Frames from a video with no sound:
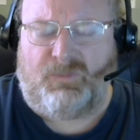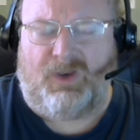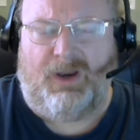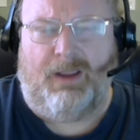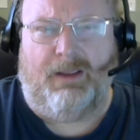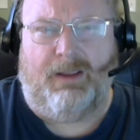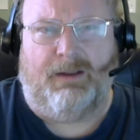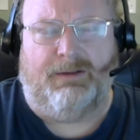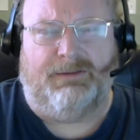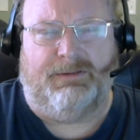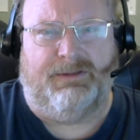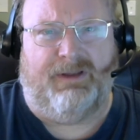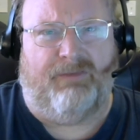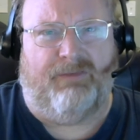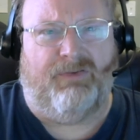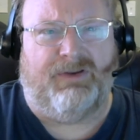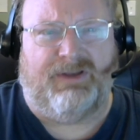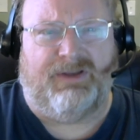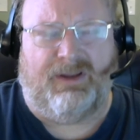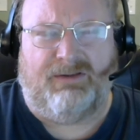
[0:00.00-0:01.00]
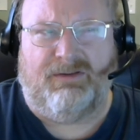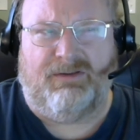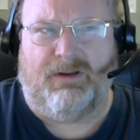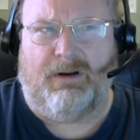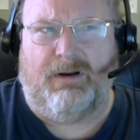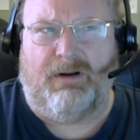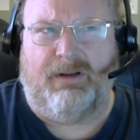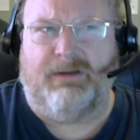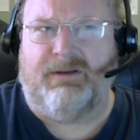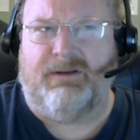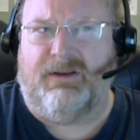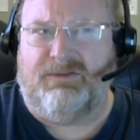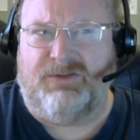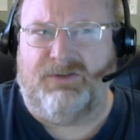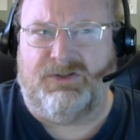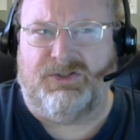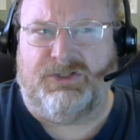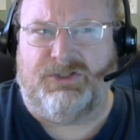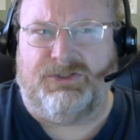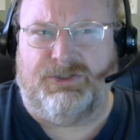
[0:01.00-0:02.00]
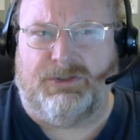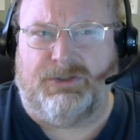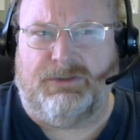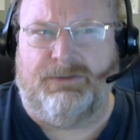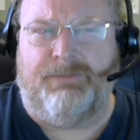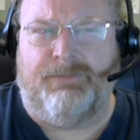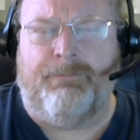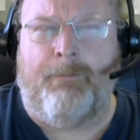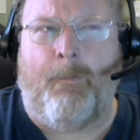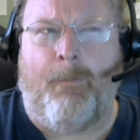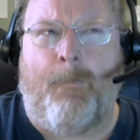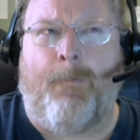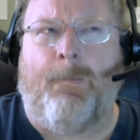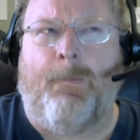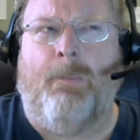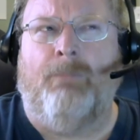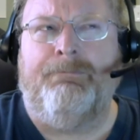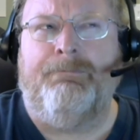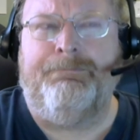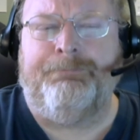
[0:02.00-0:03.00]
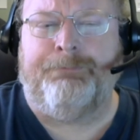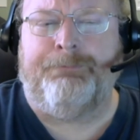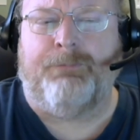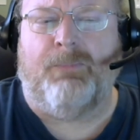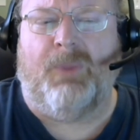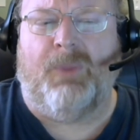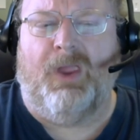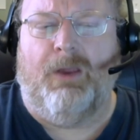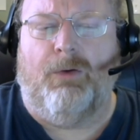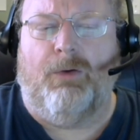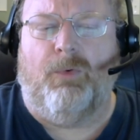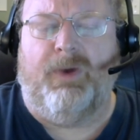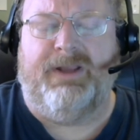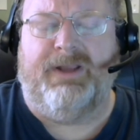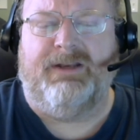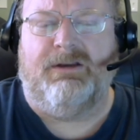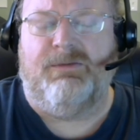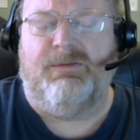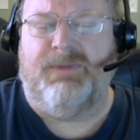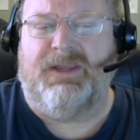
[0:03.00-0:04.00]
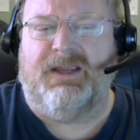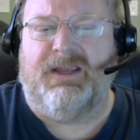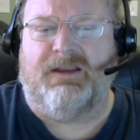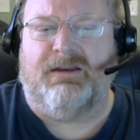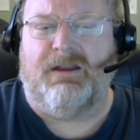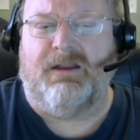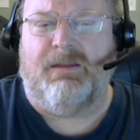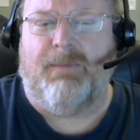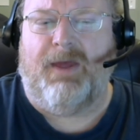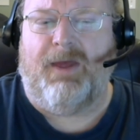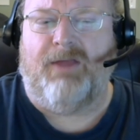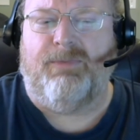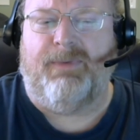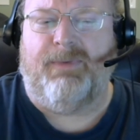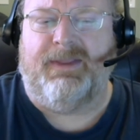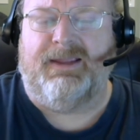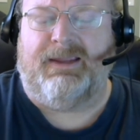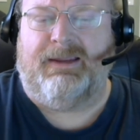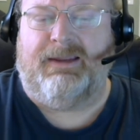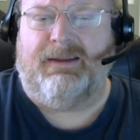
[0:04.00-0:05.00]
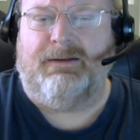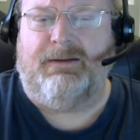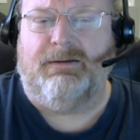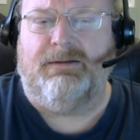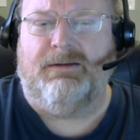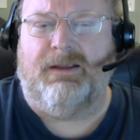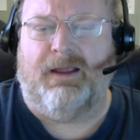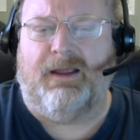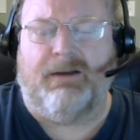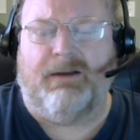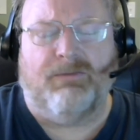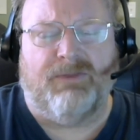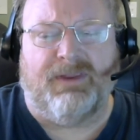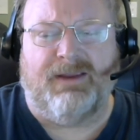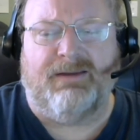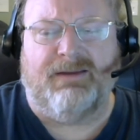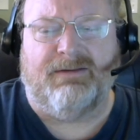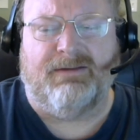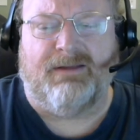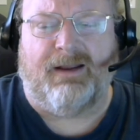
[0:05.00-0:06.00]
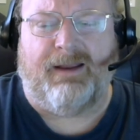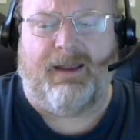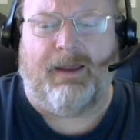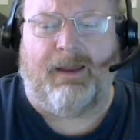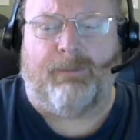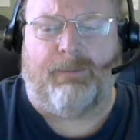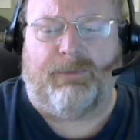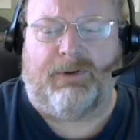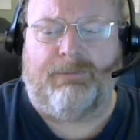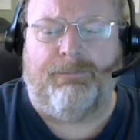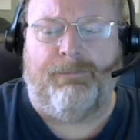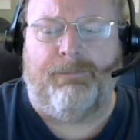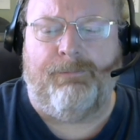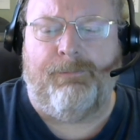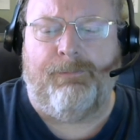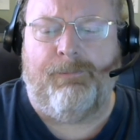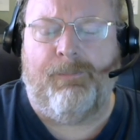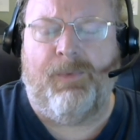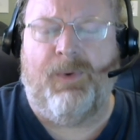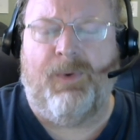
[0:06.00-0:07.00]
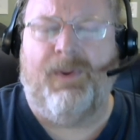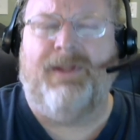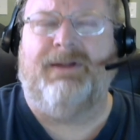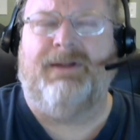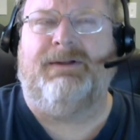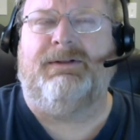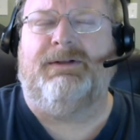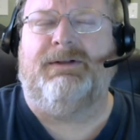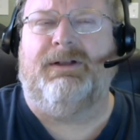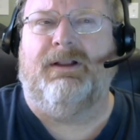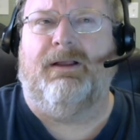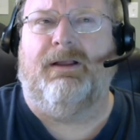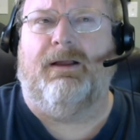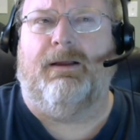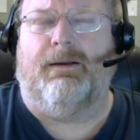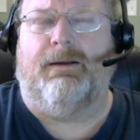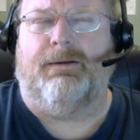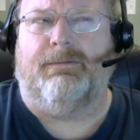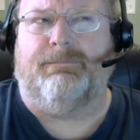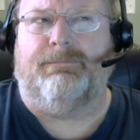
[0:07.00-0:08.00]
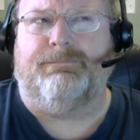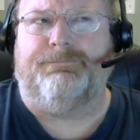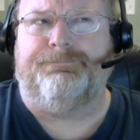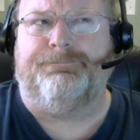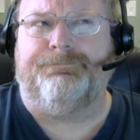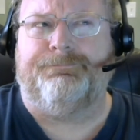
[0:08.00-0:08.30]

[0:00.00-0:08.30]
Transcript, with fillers: Uh, definitely taste the garlic, taste the ginger. Waiting to be kicked in the mouth by the heat. I don't think it's going to happen. Um,